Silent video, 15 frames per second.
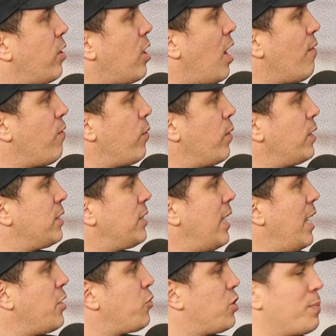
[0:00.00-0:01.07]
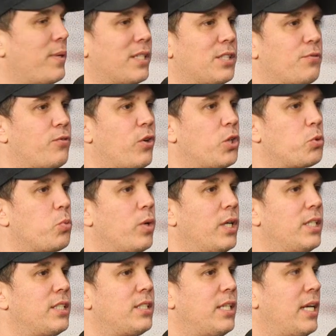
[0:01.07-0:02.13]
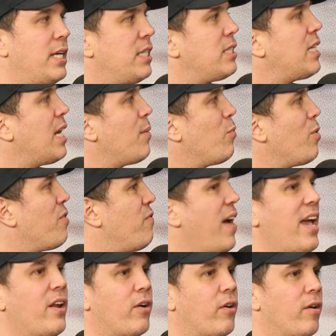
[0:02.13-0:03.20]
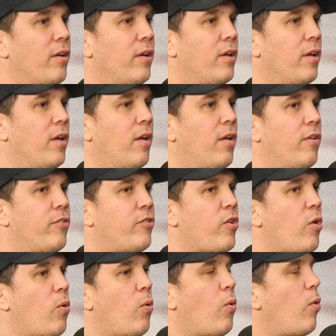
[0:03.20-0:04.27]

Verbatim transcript: cover is interesting because the first one is him with Vader. Mm-hmm. So,